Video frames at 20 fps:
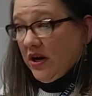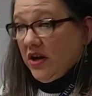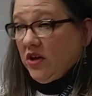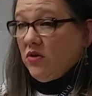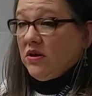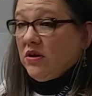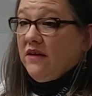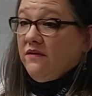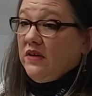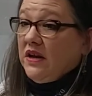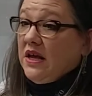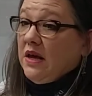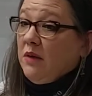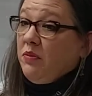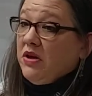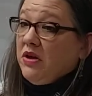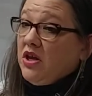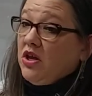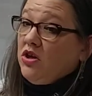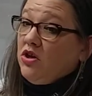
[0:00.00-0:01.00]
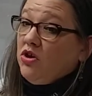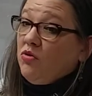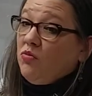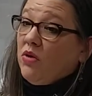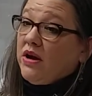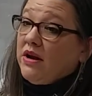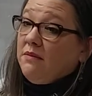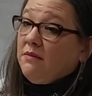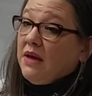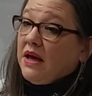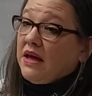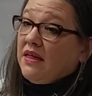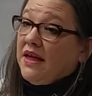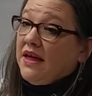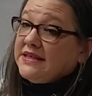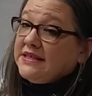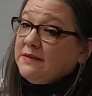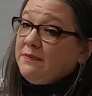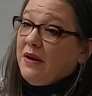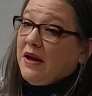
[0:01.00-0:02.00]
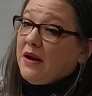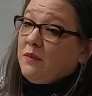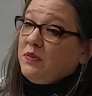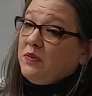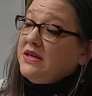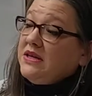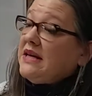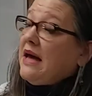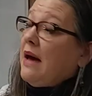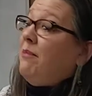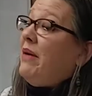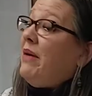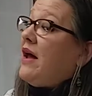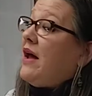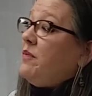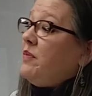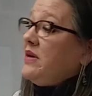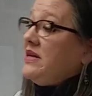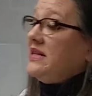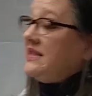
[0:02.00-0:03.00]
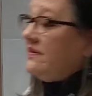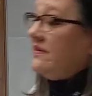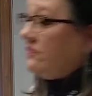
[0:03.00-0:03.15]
You can have any opinion you want in my class about a piece of